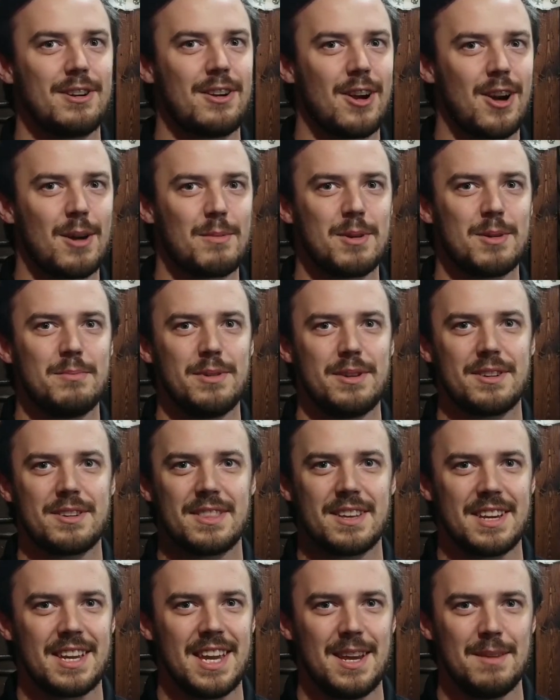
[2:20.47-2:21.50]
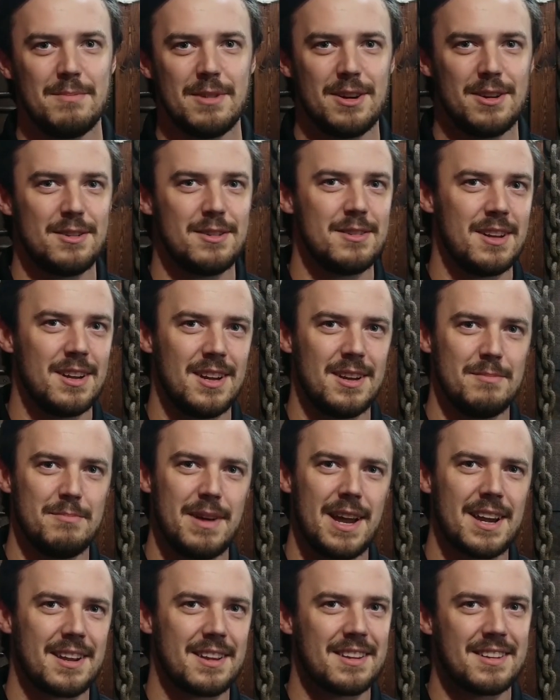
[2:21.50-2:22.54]
Armor book that came out
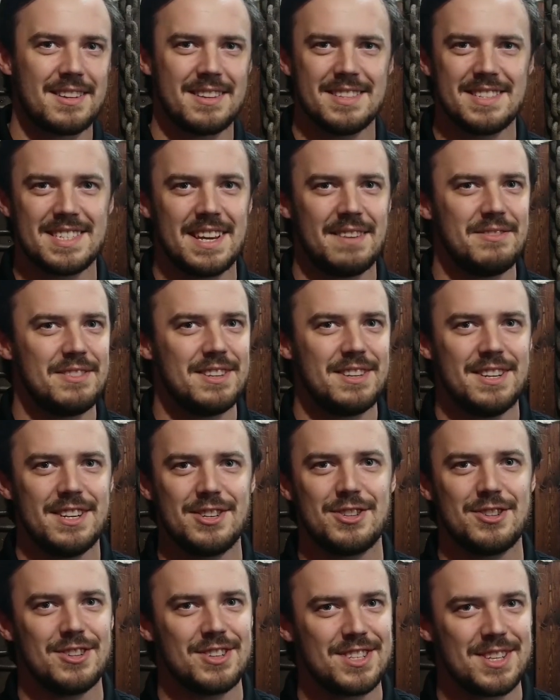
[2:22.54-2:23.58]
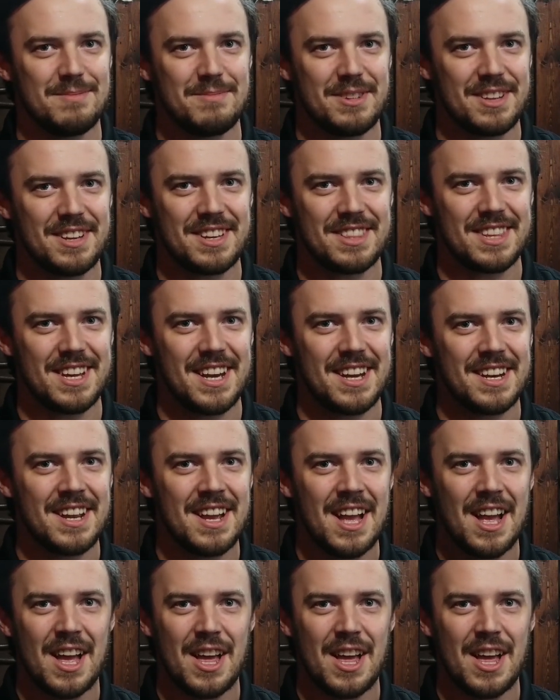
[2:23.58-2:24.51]
back in 7th edition or something like that,